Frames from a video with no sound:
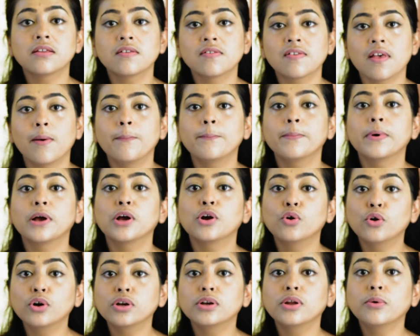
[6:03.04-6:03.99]
some
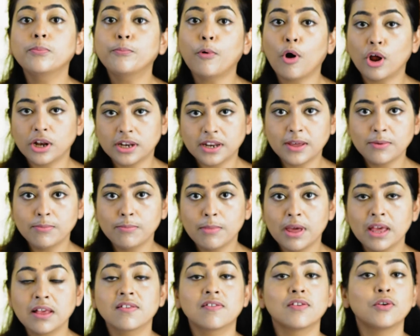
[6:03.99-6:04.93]
good potting
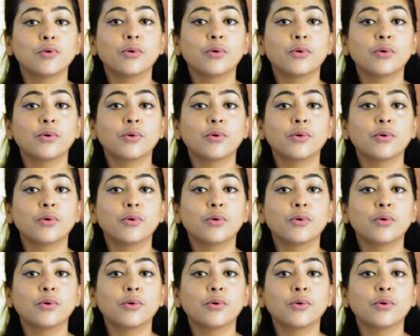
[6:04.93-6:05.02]
mix.